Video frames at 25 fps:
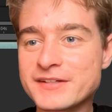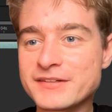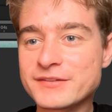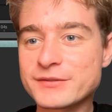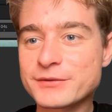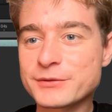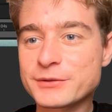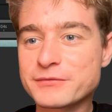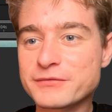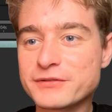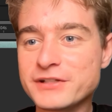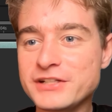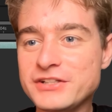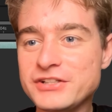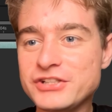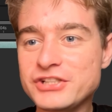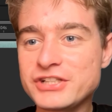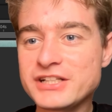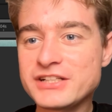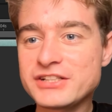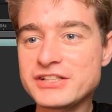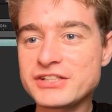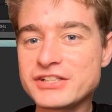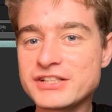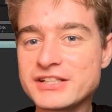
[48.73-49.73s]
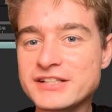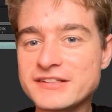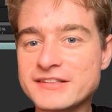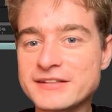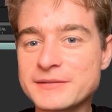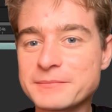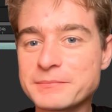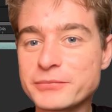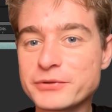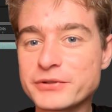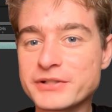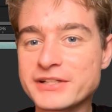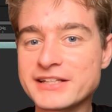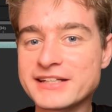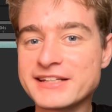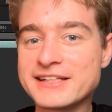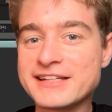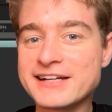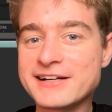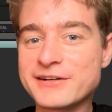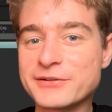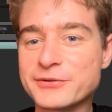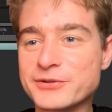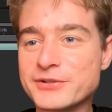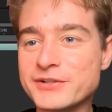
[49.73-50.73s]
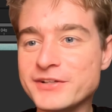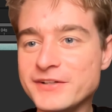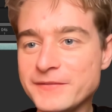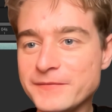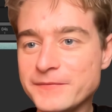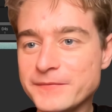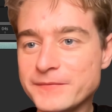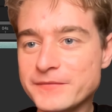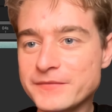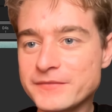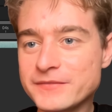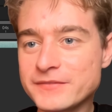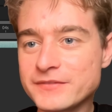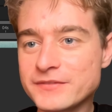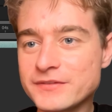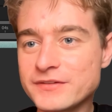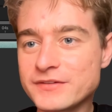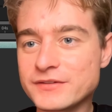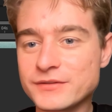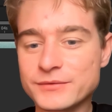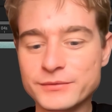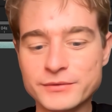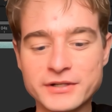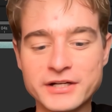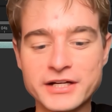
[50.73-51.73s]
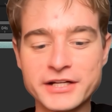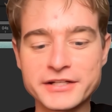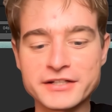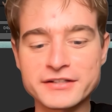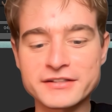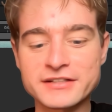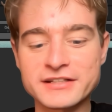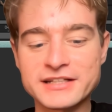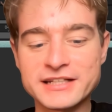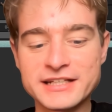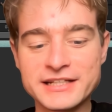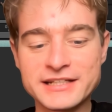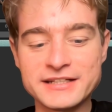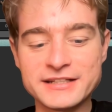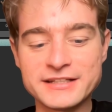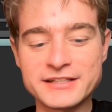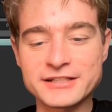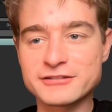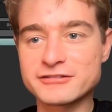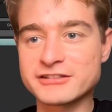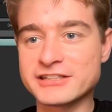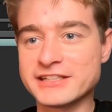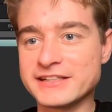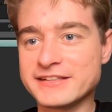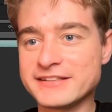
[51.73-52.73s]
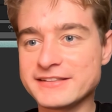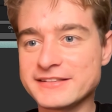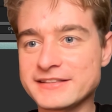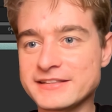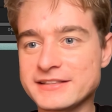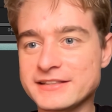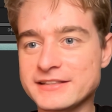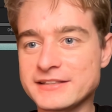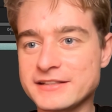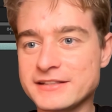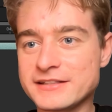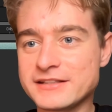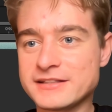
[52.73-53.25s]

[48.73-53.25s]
So if we change this to point down to 180 degrees,